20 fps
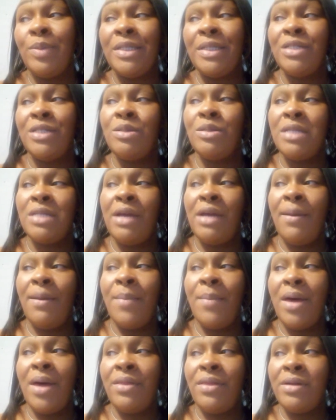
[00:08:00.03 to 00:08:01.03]
but you single
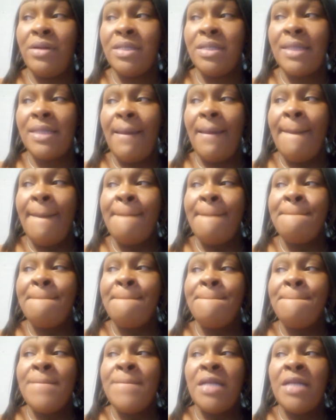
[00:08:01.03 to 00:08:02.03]
mothers,
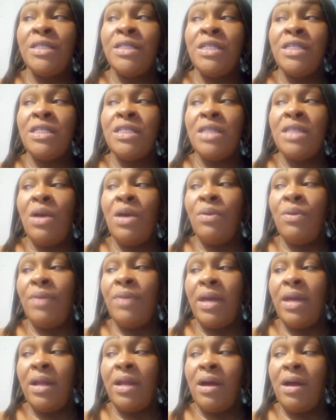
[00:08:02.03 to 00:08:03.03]
just know
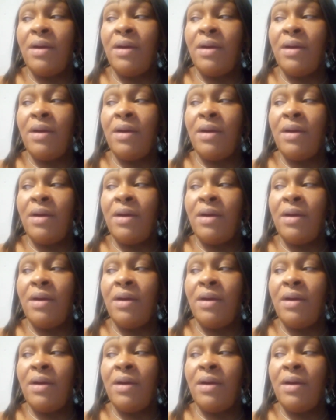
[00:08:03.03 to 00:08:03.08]
that